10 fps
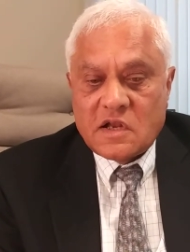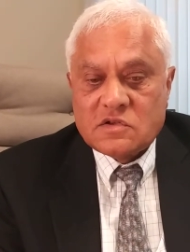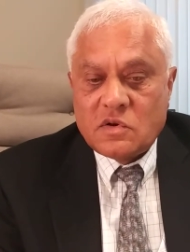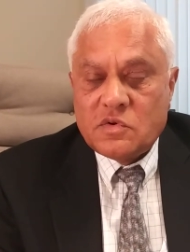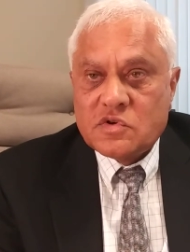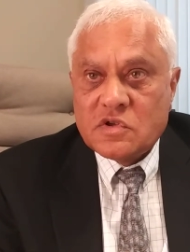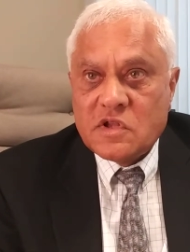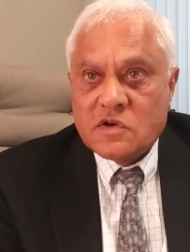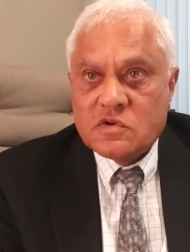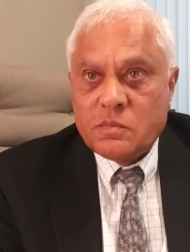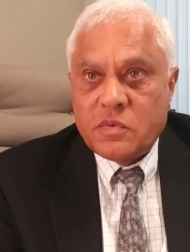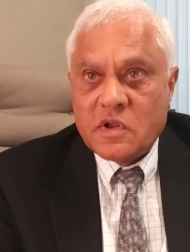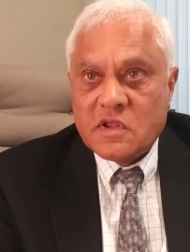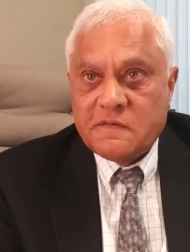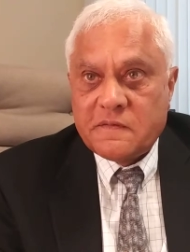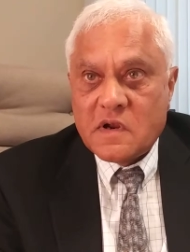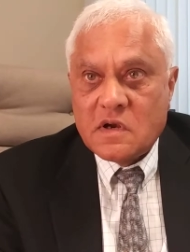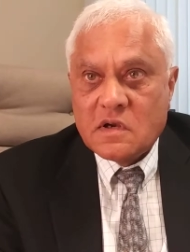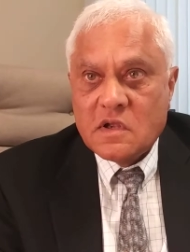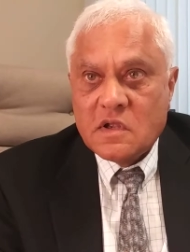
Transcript: resolution that you put in the front